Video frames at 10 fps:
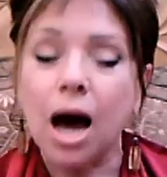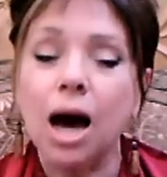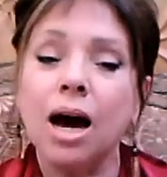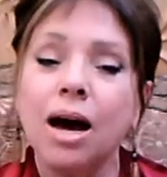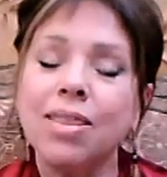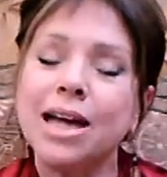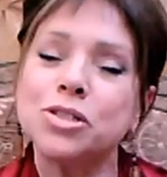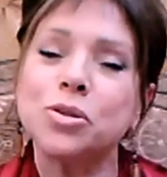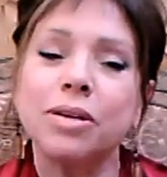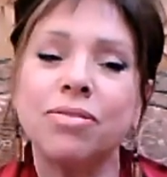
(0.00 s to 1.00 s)

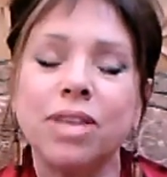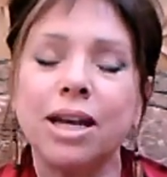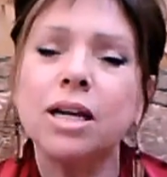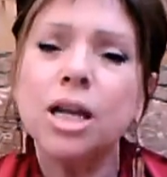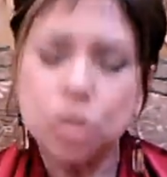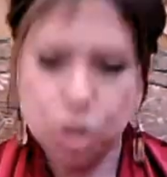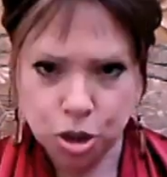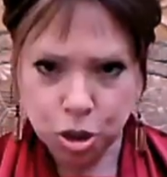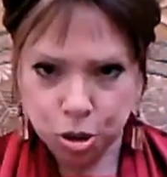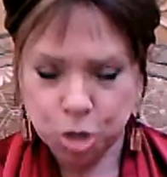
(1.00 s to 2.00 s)
that sort of thing.
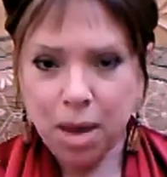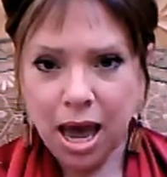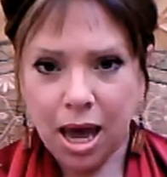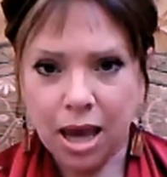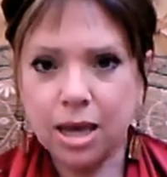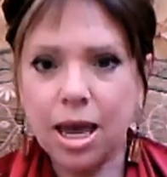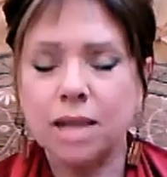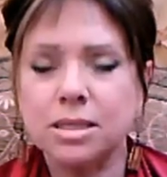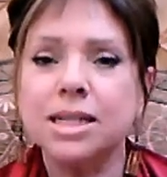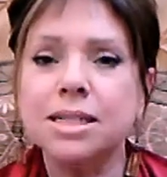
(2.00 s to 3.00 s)
Douchebag,
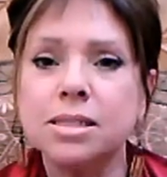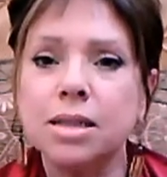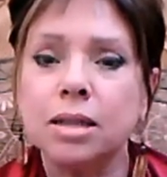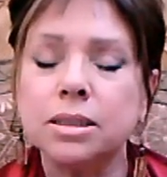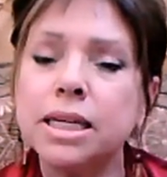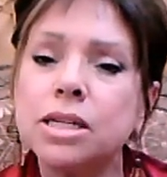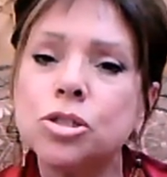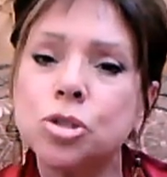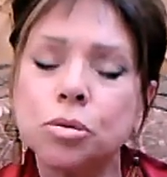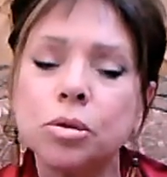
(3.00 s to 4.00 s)
as an insult,
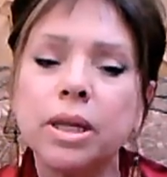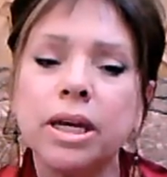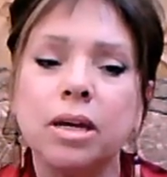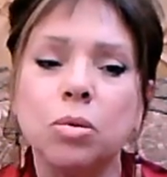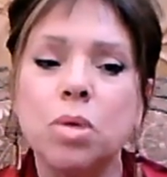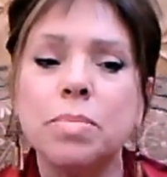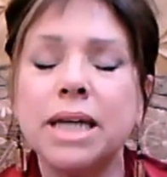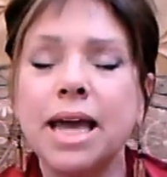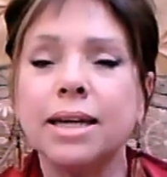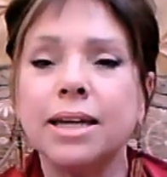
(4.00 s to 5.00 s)
is truly
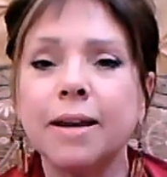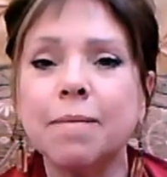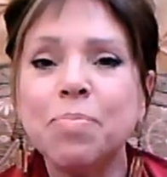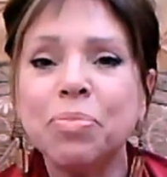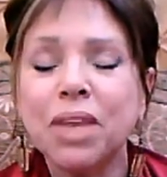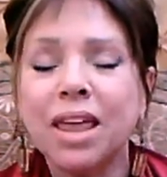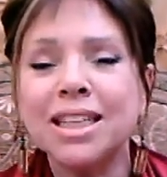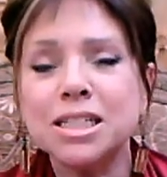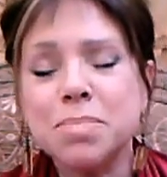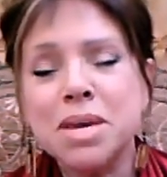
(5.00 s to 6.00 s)
woman-hating.
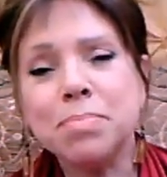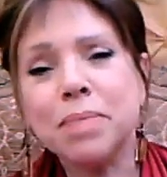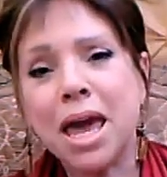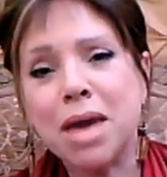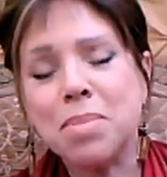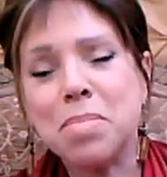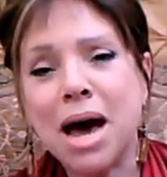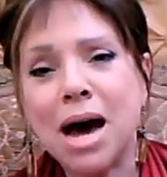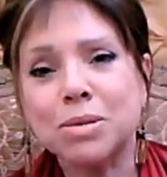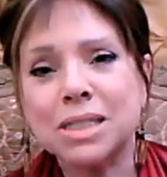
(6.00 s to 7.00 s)
This meme came
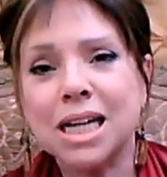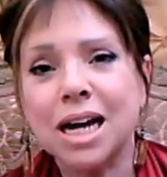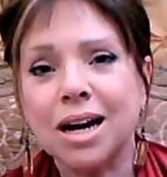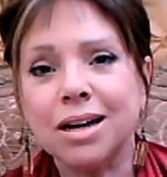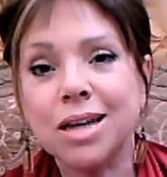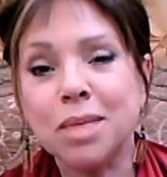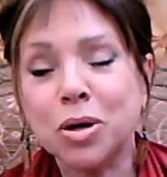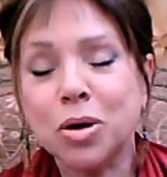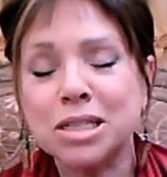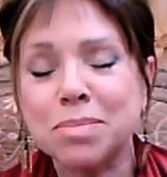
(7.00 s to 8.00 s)

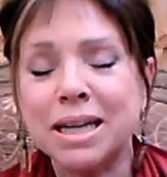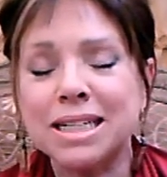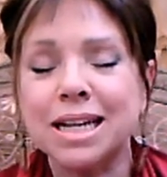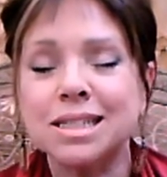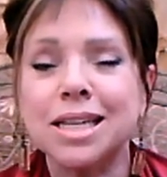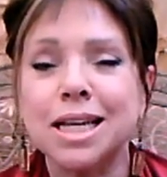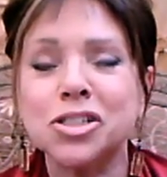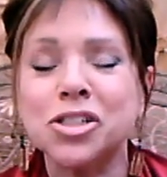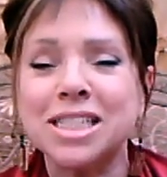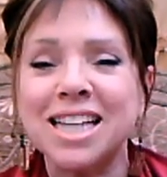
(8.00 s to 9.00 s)
across my desk
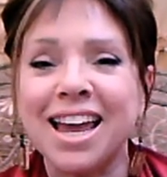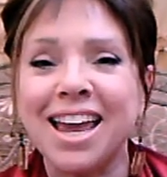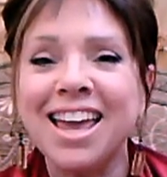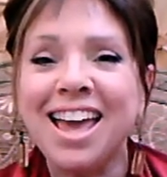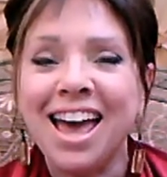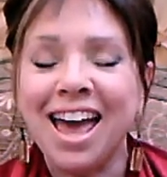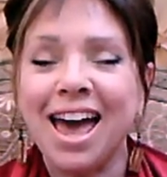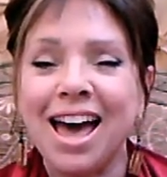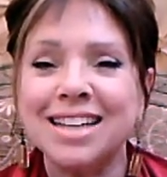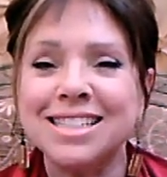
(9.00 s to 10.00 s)
yesterday,
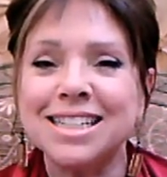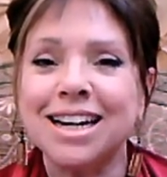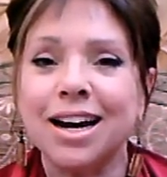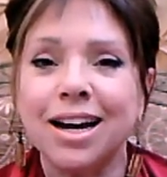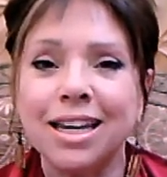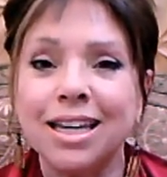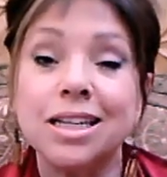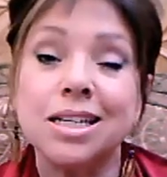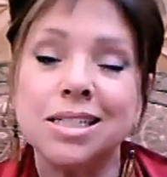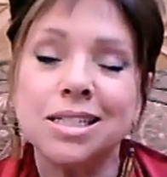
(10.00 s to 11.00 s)
and it
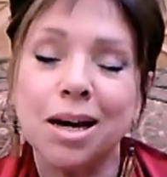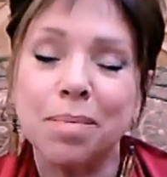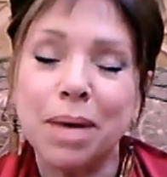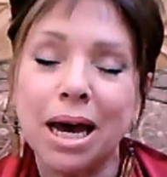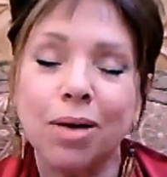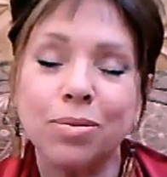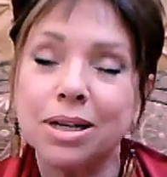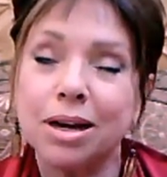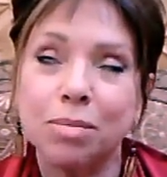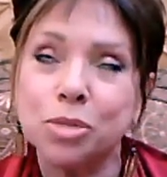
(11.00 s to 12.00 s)
is about,
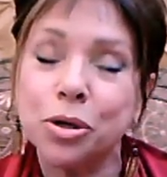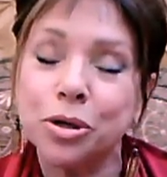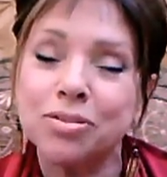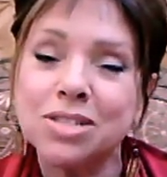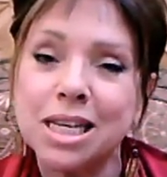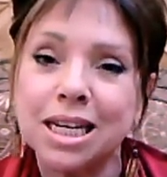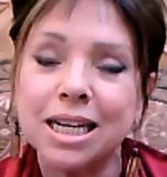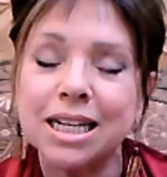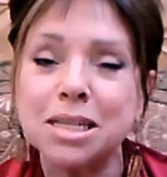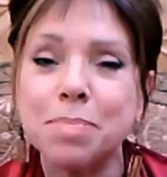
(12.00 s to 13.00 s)
I'm sure you've seen
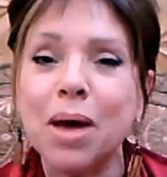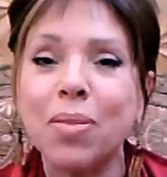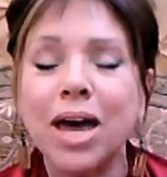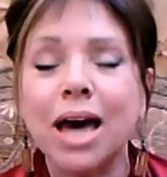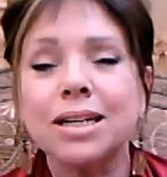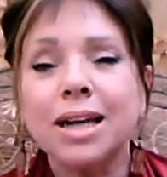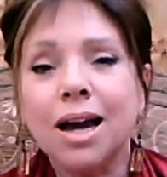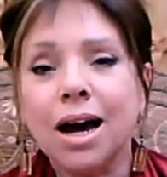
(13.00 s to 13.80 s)
it, it's about that